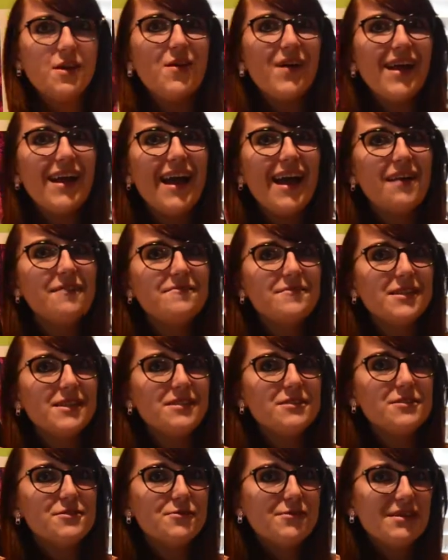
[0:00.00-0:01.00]
I have
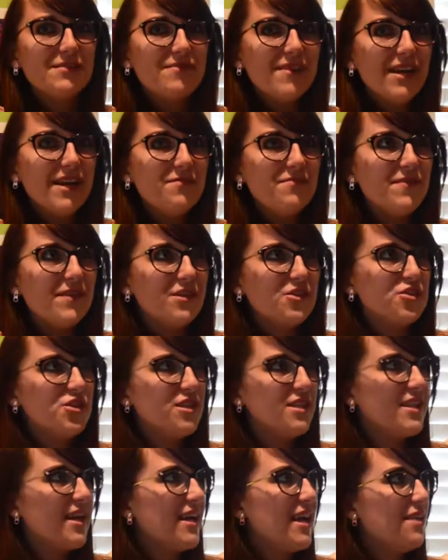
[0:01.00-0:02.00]
these 3
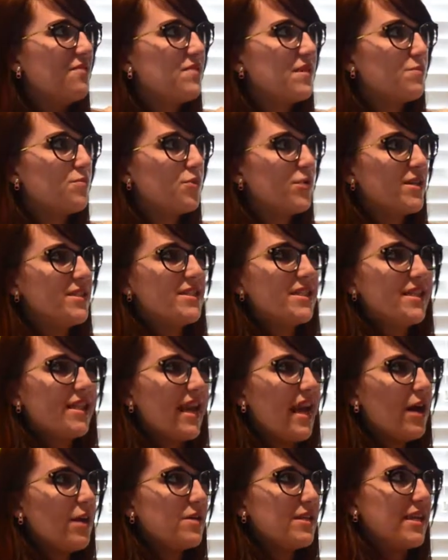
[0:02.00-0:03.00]
fanfiction. I have them printed
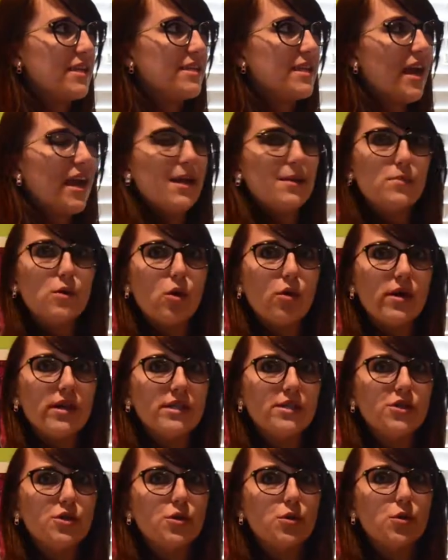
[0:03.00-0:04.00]
out, and I am
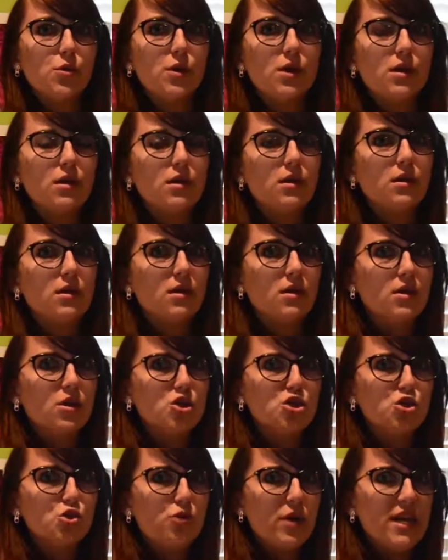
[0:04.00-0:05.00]
going to
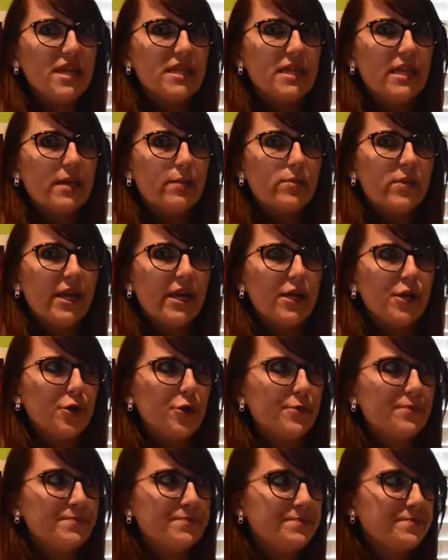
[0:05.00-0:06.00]
shred them
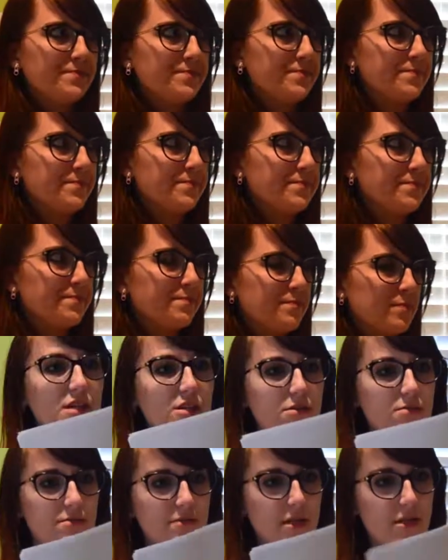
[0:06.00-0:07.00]
later.
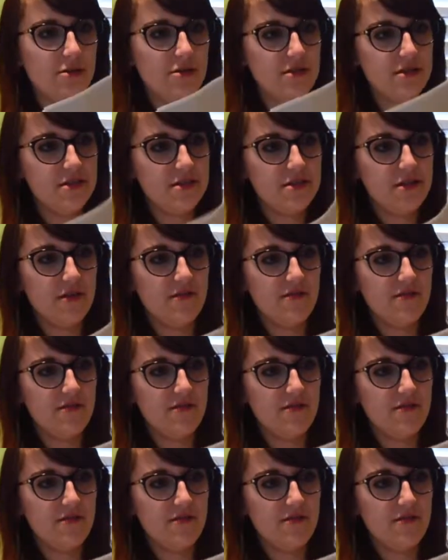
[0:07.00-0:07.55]
There's a